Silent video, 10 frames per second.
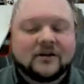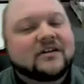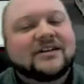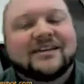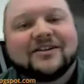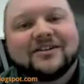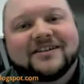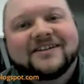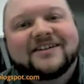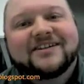you
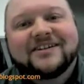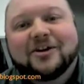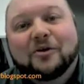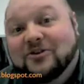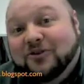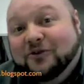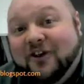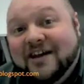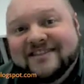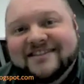don't want your
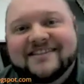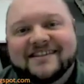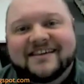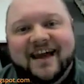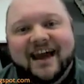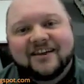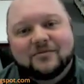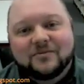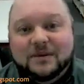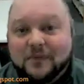friends to see that
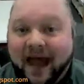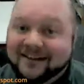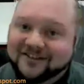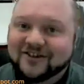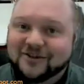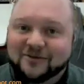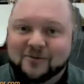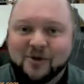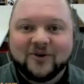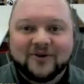and be mad at you for
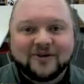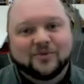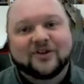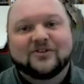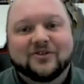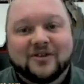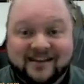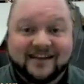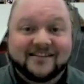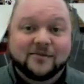posting a picture that
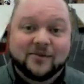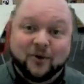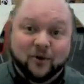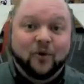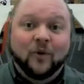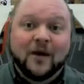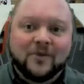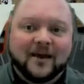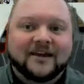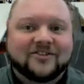takes up their whole
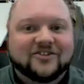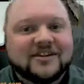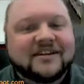webpage.